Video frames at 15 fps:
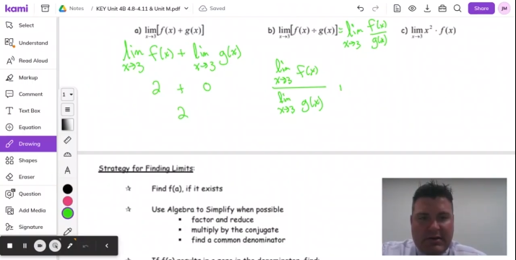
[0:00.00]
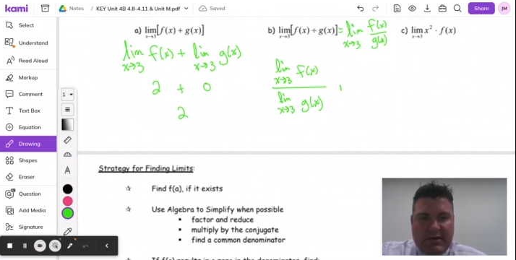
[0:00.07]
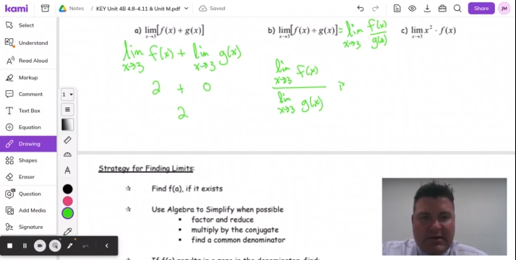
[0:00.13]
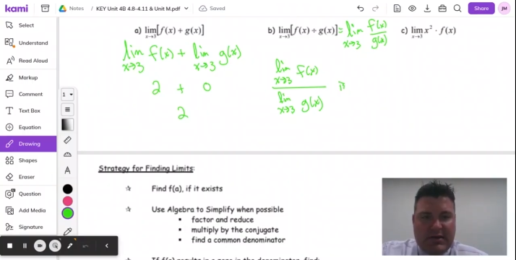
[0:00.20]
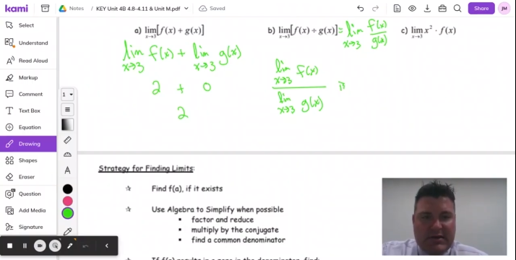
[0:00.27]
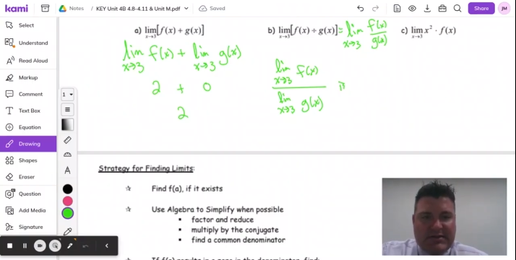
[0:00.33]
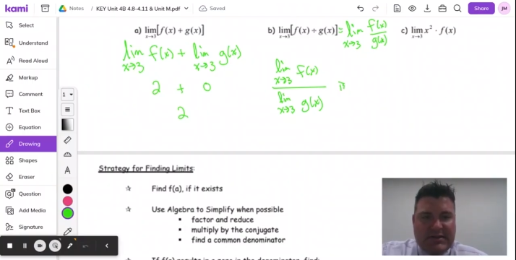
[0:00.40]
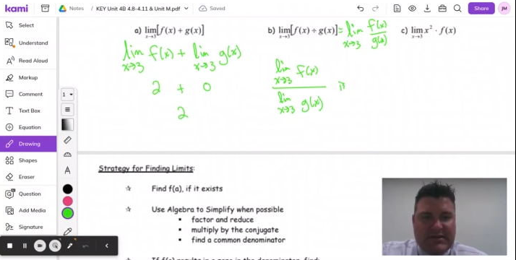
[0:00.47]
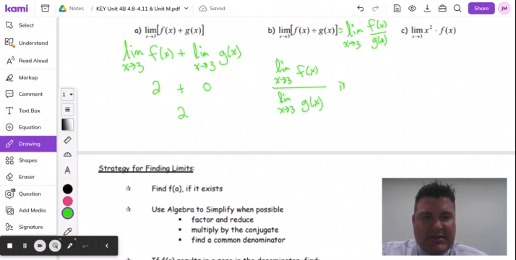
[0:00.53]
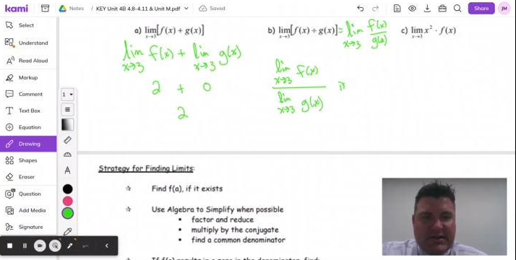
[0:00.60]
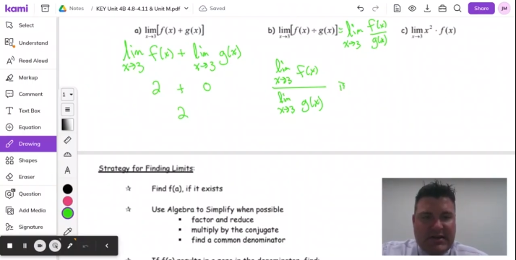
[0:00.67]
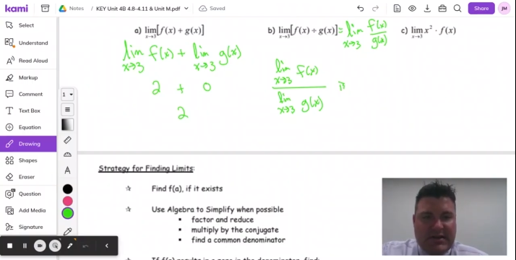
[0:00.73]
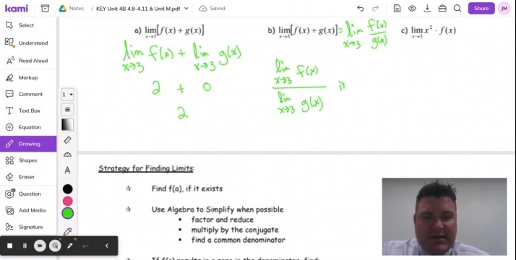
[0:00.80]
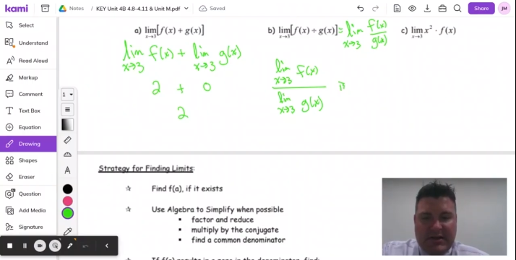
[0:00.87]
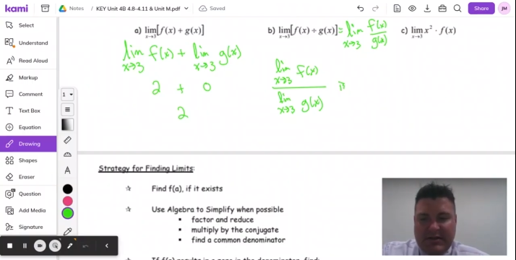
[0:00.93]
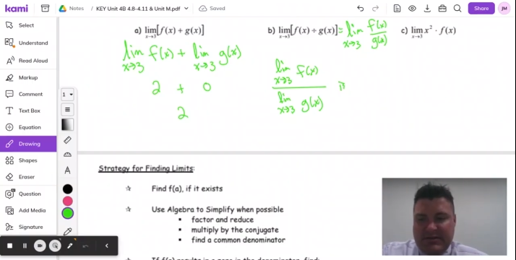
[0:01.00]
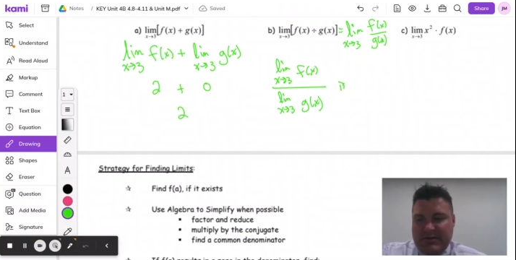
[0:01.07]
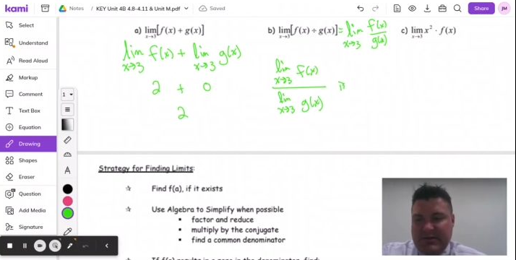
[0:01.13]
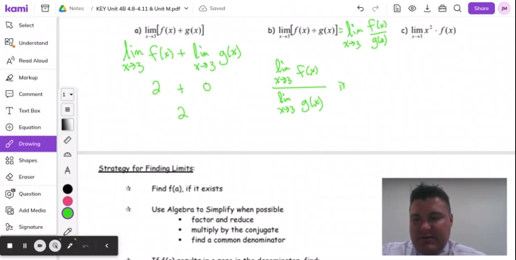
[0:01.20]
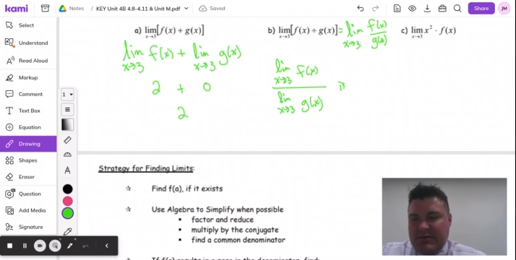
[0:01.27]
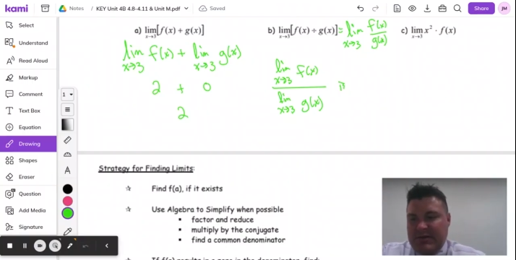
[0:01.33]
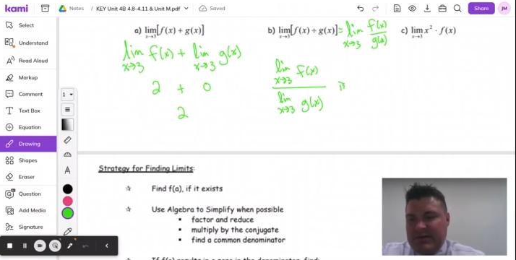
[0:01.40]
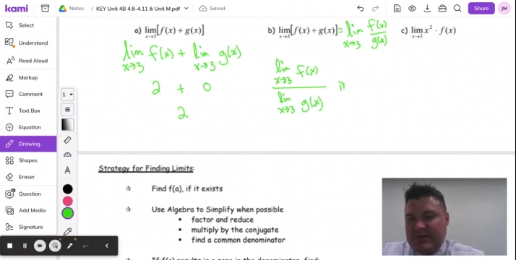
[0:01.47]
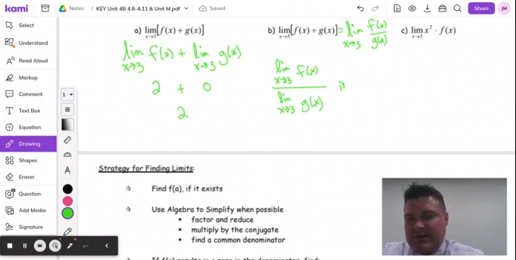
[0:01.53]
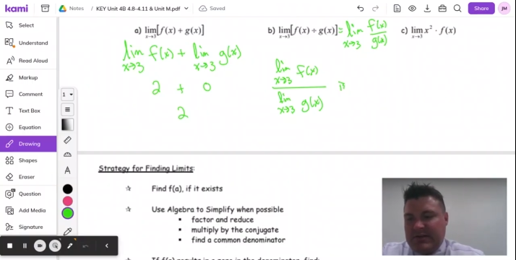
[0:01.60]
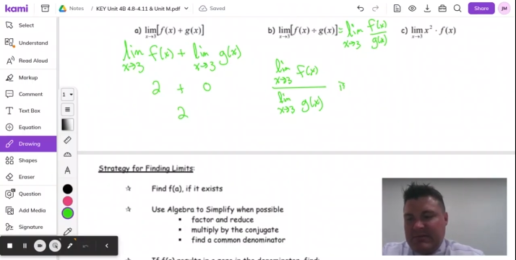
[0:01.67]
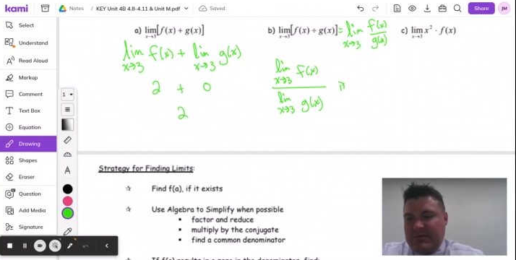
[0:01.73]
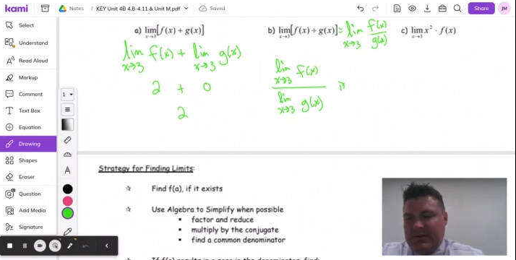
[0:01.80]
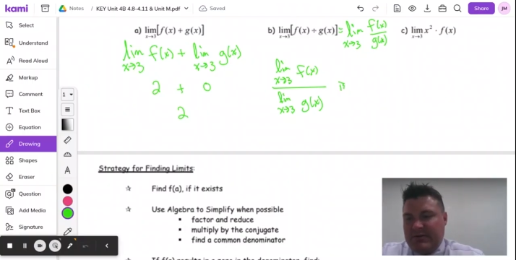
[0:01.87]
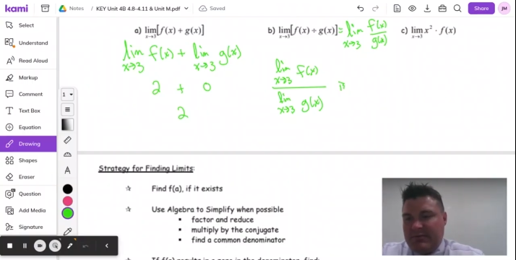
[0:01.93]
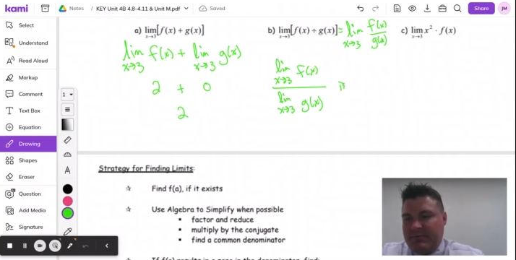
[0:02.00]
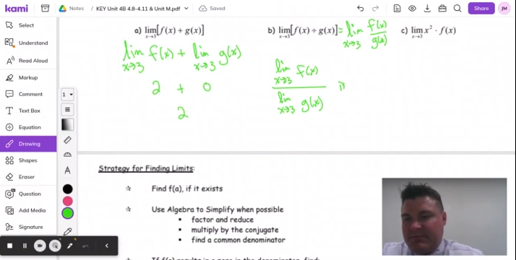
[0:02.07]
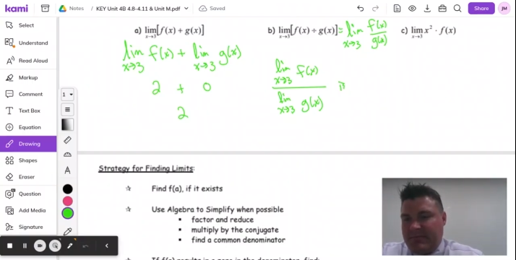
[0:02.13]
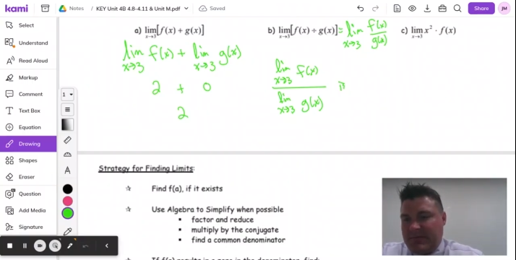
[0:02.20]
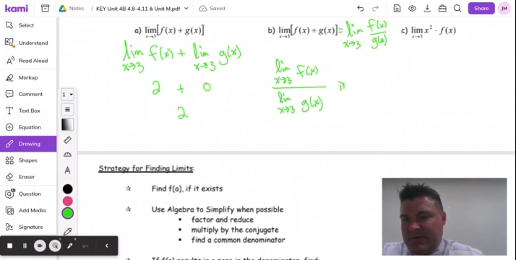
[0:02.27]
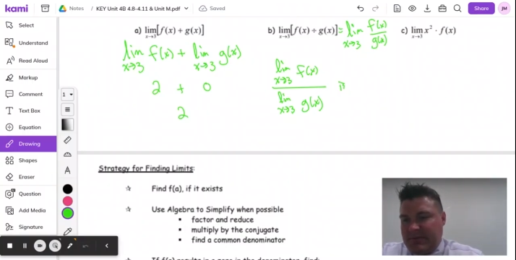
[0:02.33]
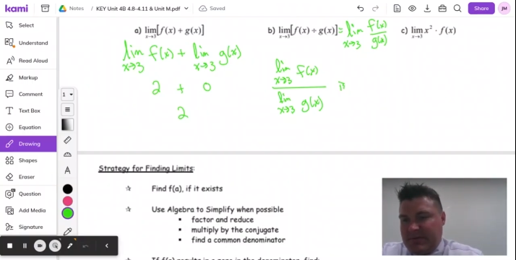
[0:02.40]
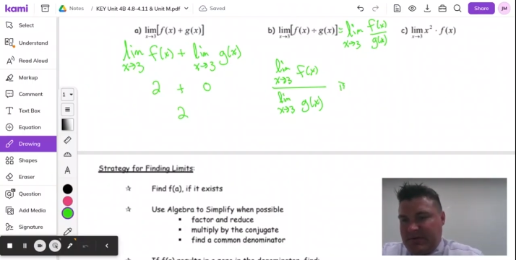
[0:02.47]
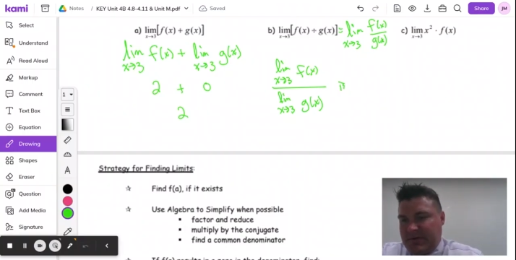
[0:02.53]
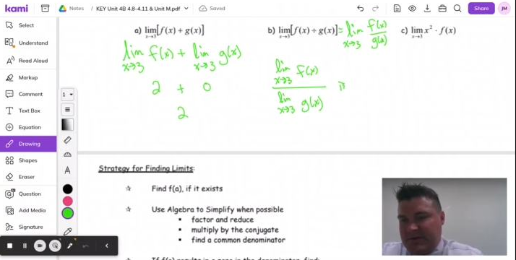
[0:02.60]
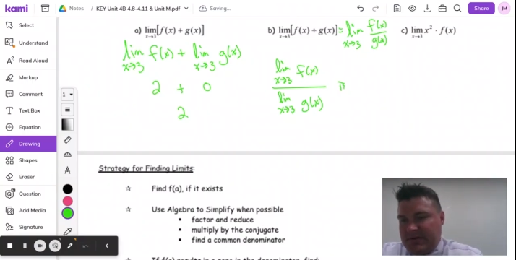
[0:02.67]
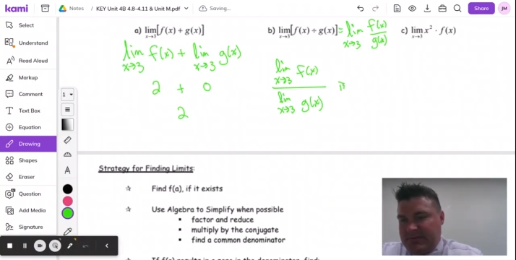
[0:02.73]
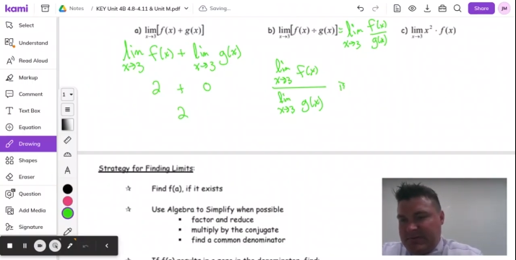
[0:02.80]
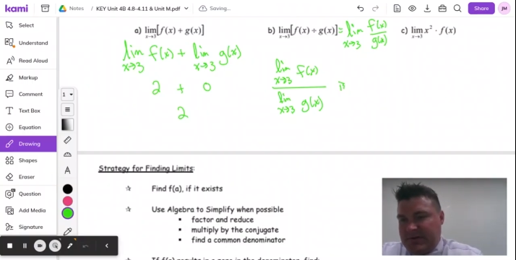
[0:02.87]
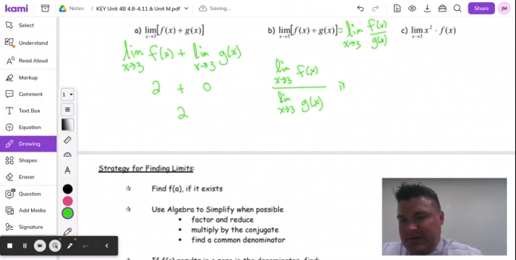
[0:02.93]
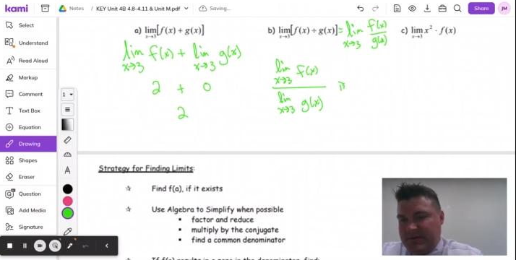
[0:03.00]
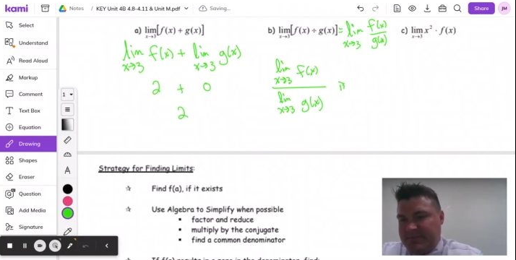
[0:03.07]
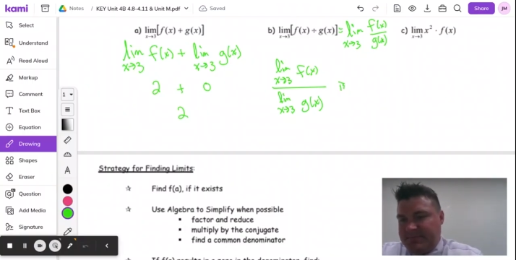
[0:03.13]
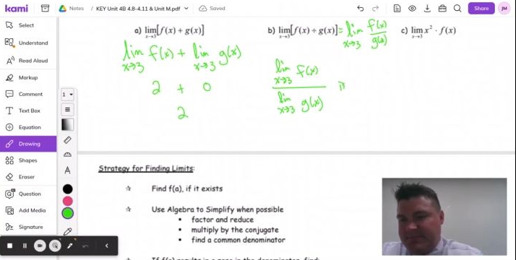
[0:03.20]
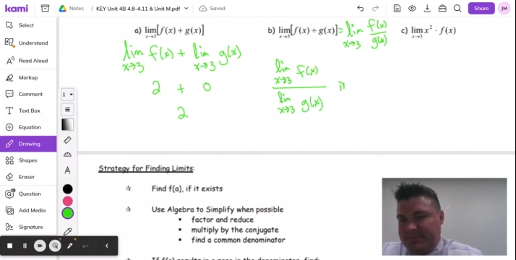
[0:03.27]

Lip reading: is a DNE. So this limit, let me write this better.